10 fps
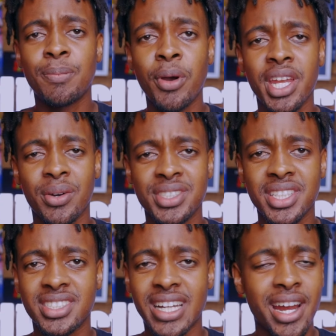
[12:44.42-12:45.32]
point, I was
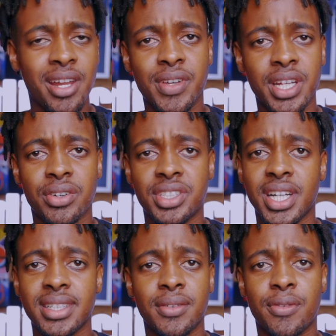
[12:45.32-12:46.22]
just tired of getting
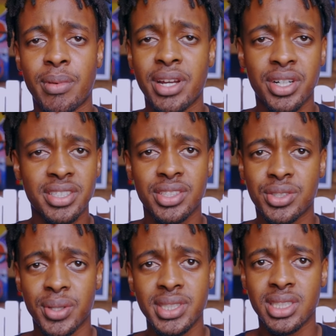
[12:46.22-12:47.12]
rejected for my dressing
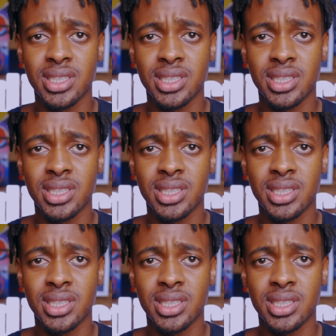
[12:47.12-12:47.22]
choice.